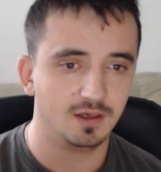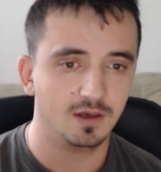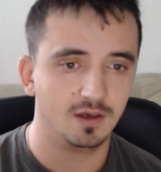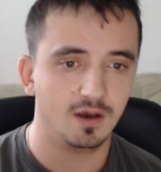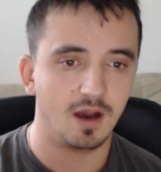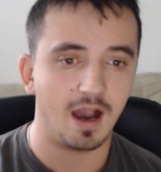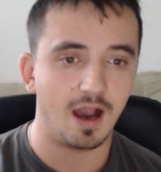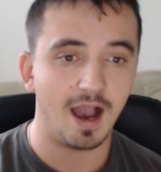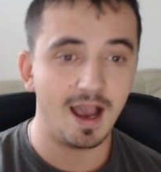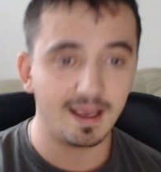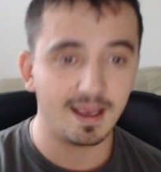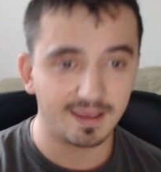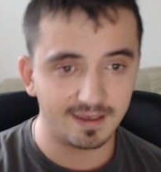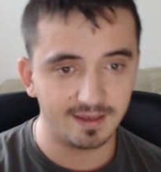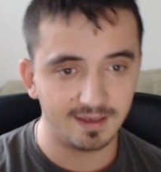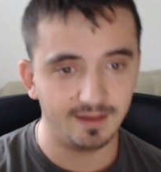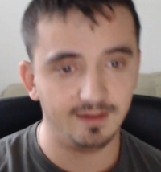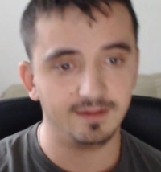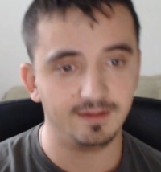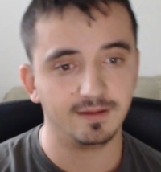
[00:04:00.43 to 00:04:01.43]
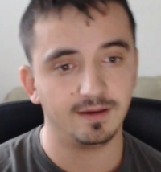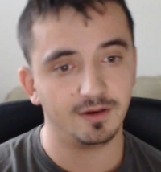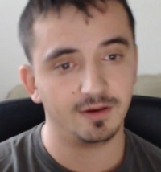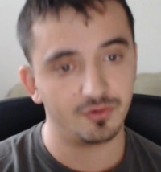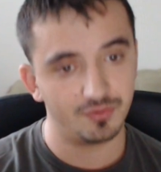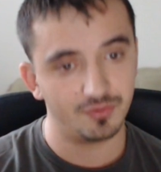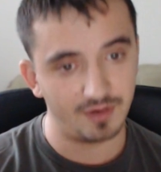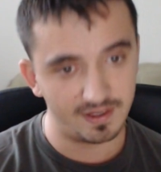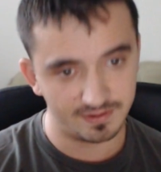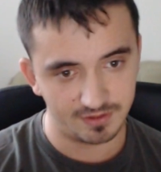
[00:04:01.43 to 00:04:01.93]
I killed a
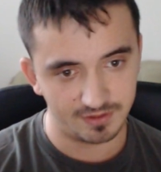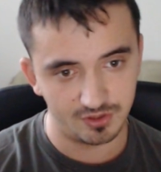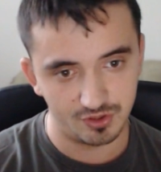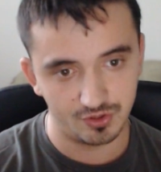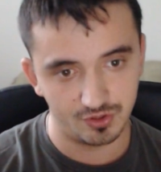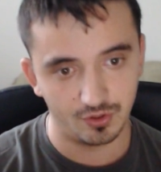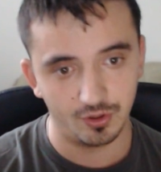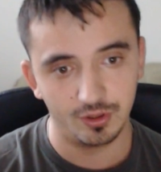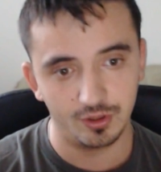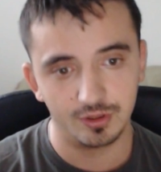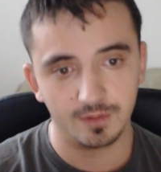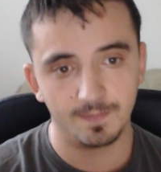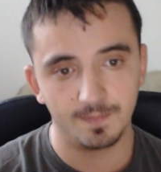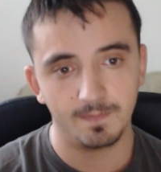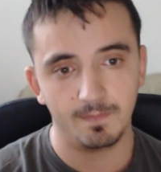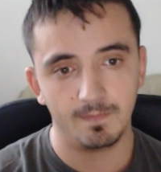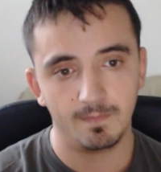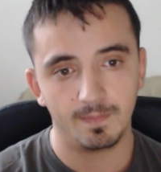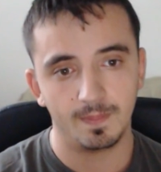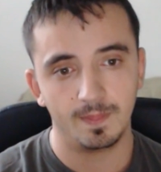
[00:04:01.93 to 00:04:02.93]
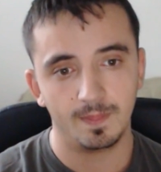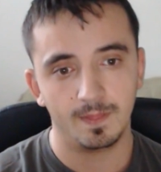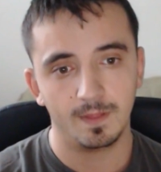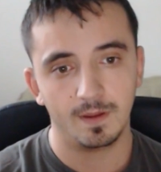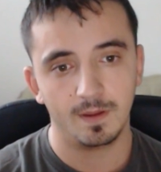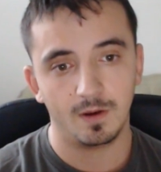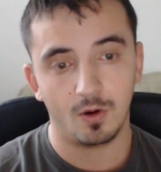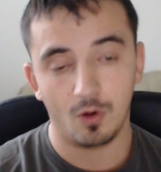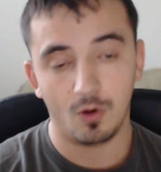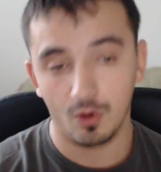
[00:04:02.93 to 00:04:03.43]
Resto Druid
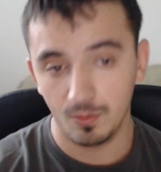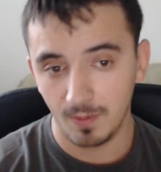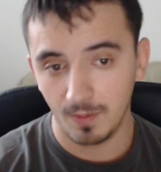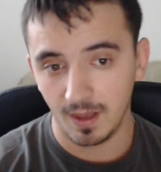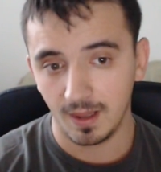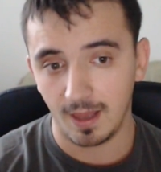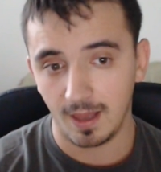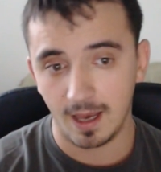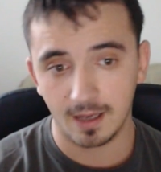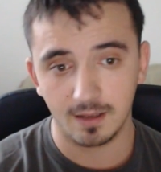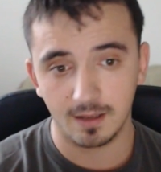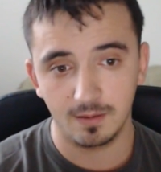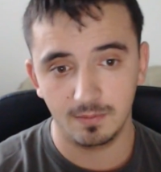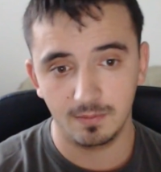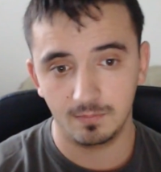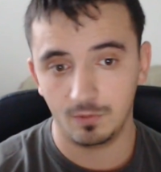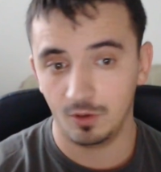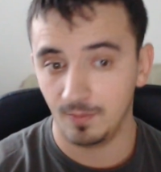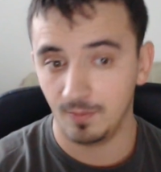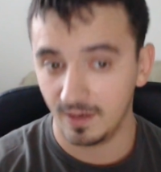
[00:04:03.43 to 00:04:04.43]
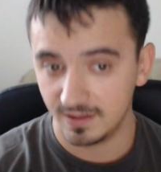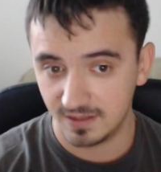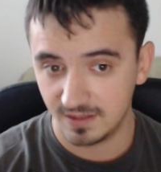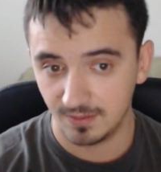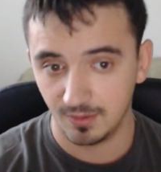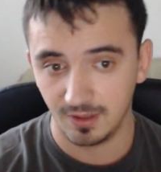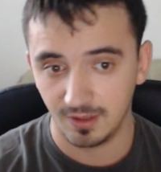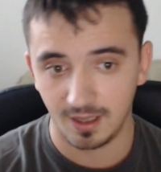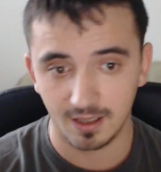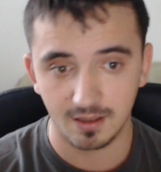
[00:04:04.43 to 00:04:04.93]
on my
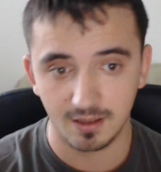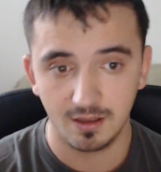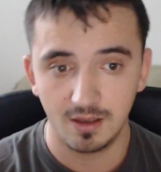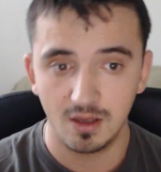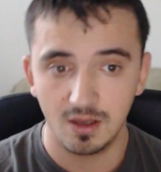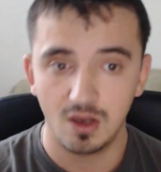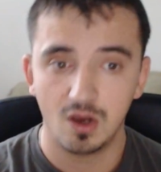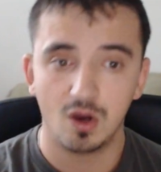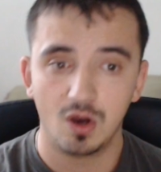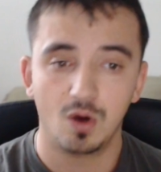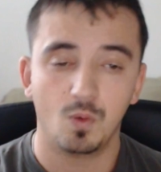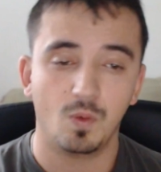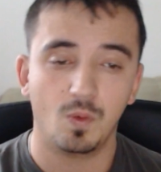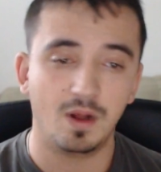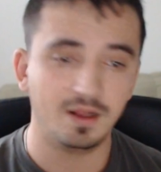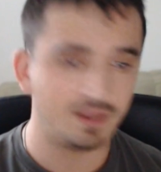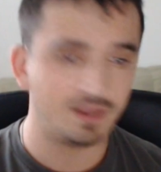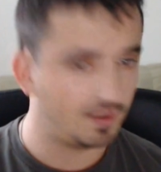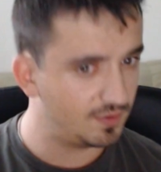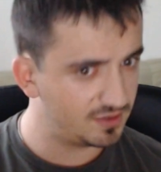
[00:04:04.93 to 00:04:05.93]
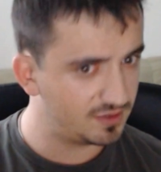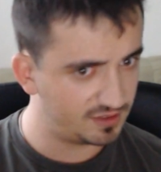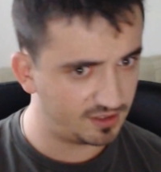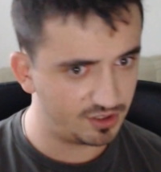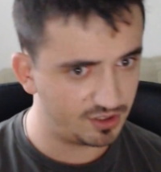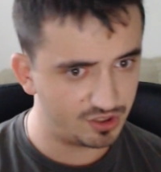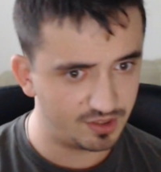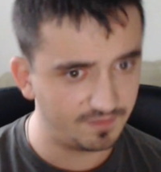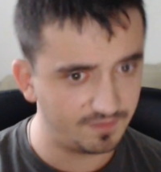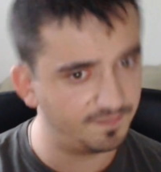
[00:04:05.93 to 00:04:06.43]
Demon Luck, while he was in the
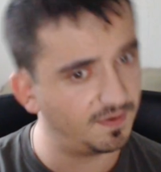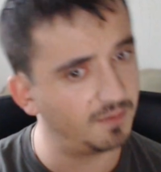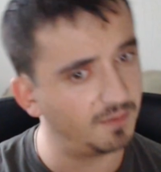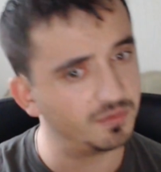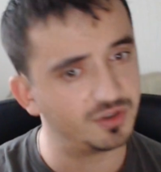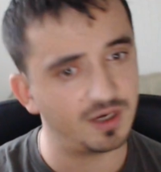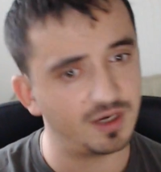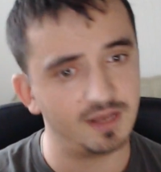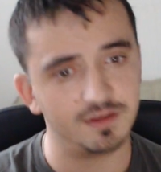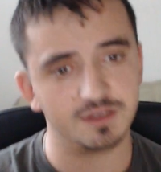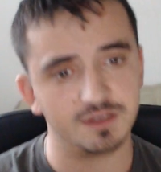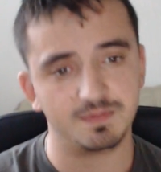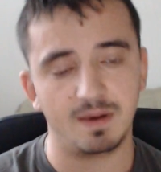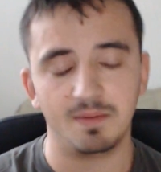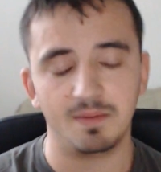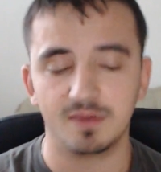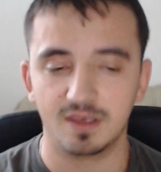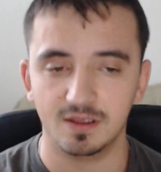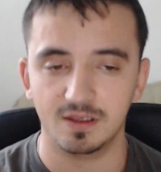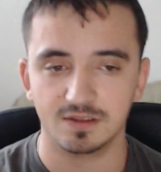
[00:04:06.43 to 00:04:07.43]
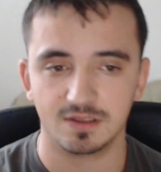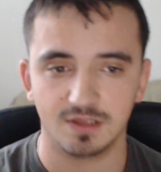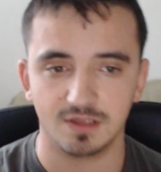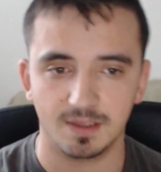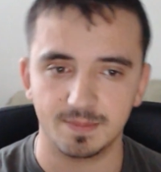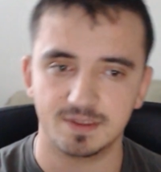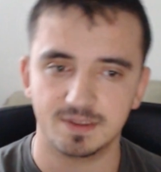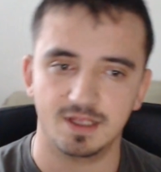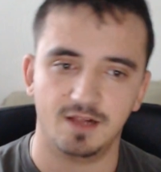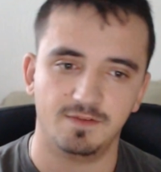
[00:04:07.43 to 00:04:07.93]
tree farm trying to spam heals on
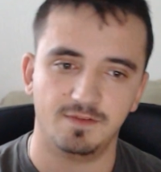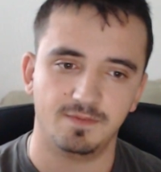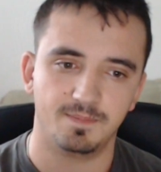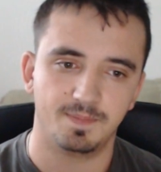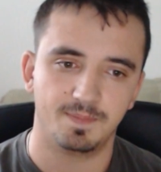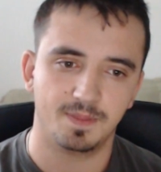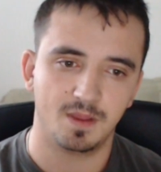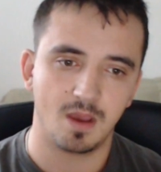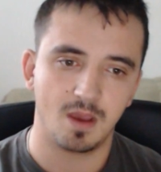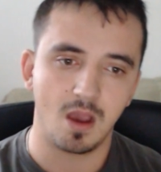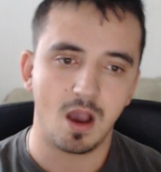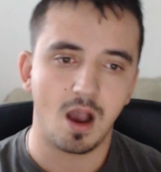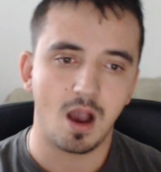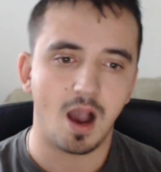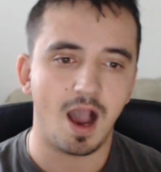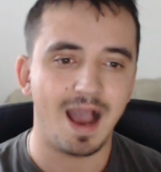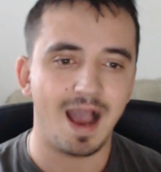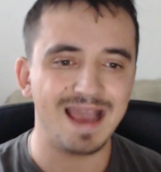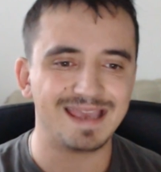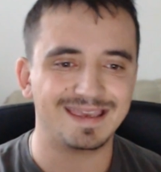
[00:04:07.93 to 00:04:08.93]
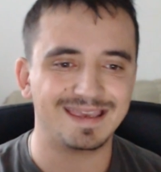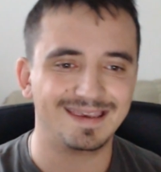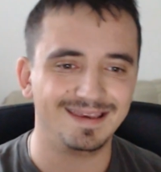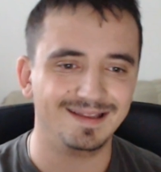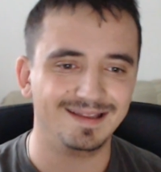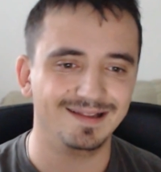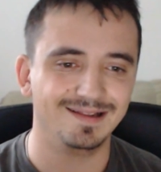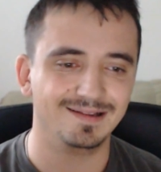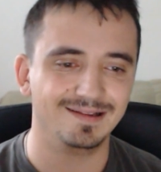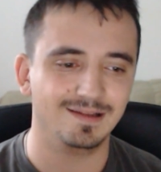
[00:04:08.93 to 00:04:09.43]
himself. I
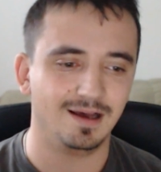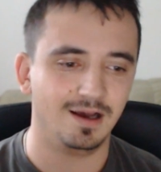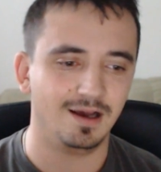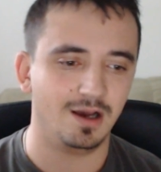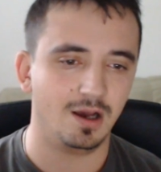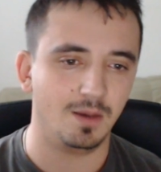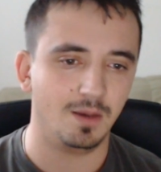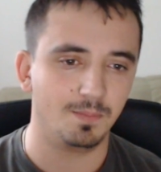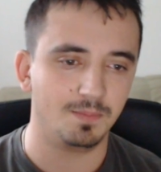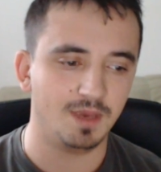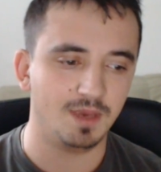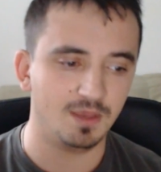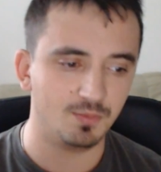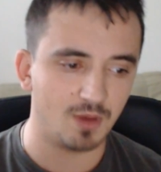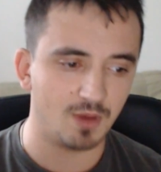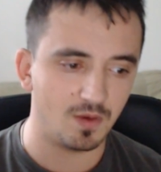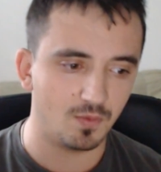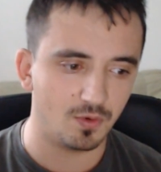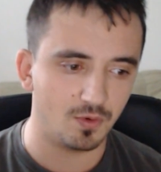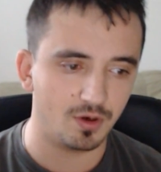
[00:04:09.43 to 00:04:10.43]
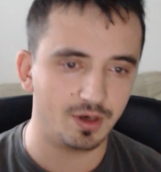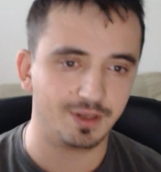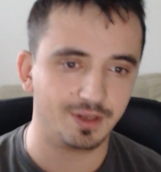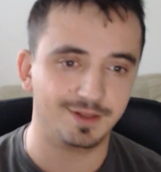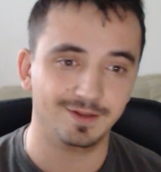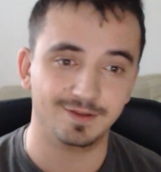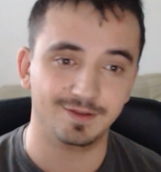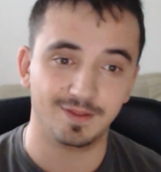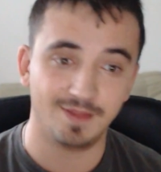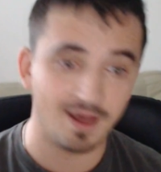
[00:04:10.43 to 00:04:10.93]
killed, me and my warrior
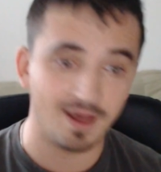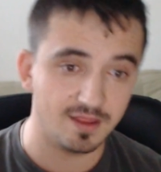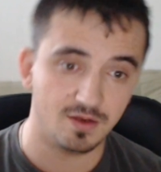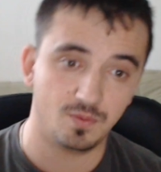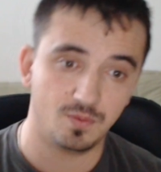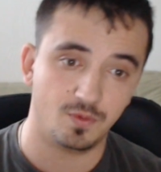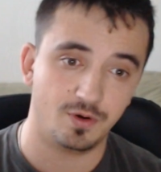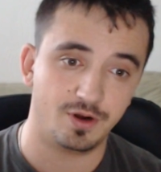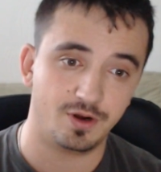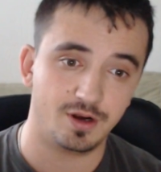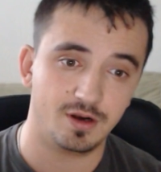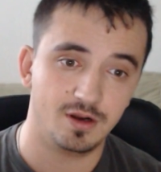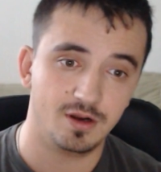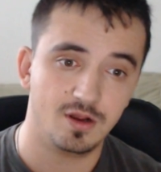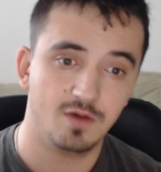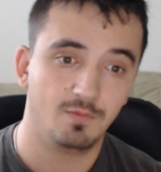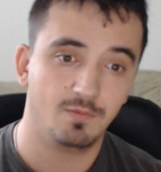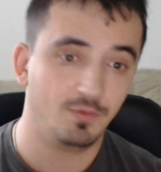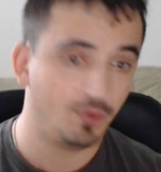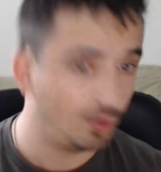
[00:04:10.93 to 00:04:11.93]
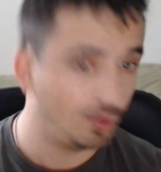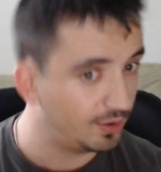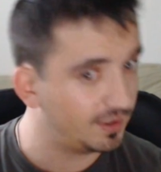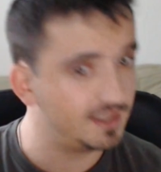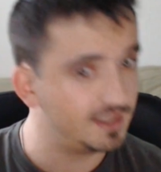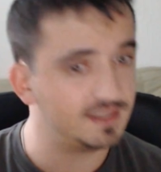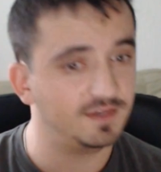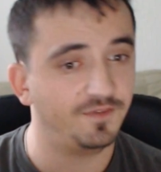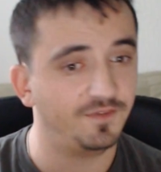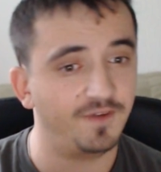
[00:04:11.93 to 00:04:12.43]
killed another warrior with all
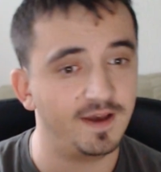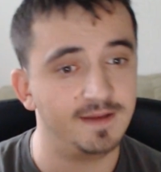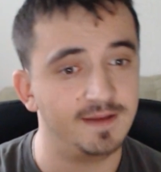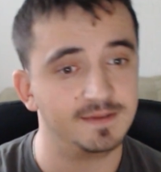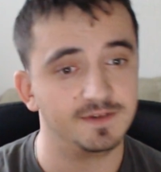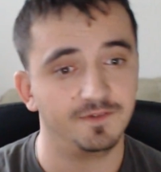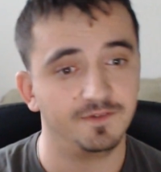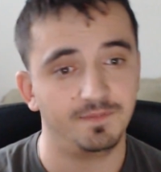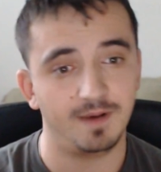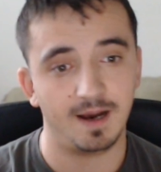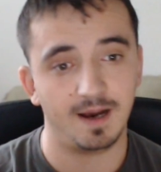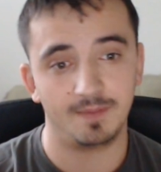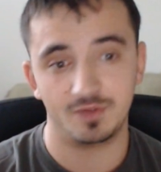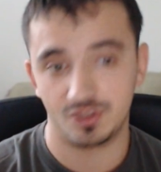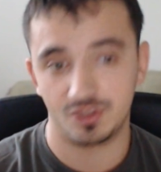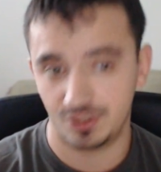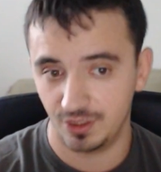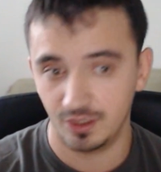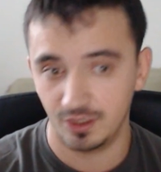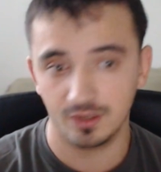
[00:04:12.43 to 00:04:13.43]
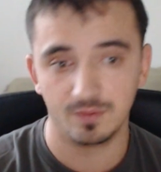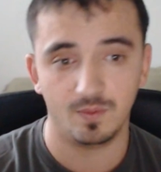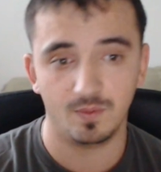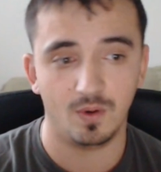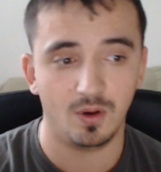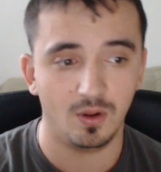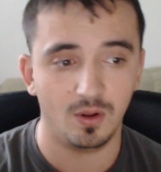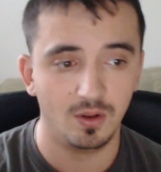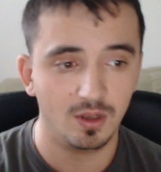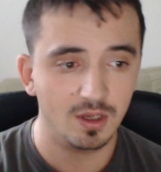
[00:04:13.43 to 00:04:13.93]
his defensive pops, shield
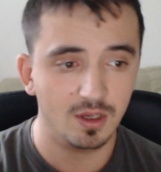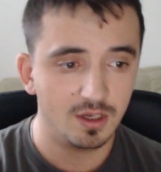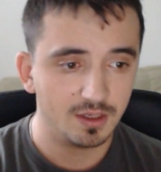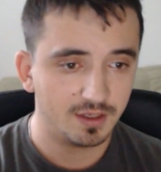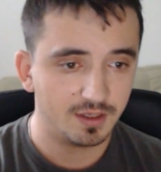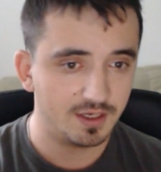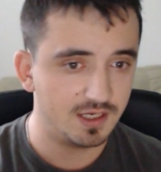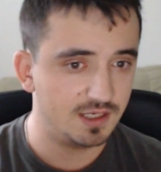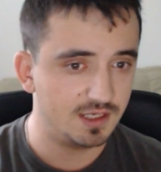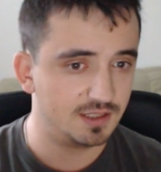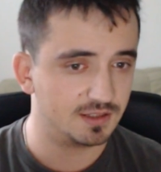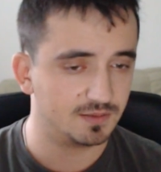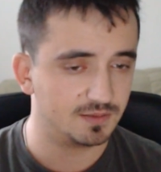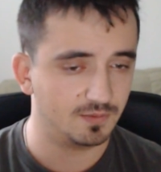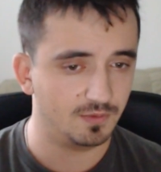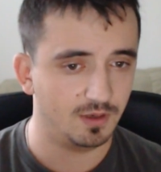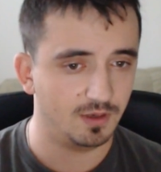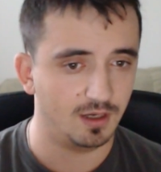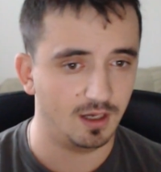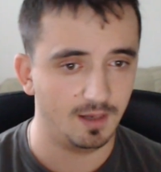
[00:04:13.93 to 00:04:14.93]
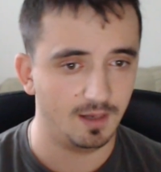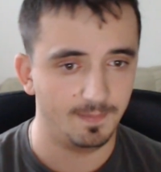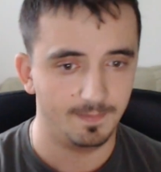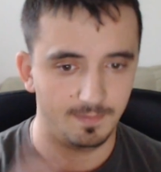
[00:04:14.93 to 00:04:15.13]
wall, his die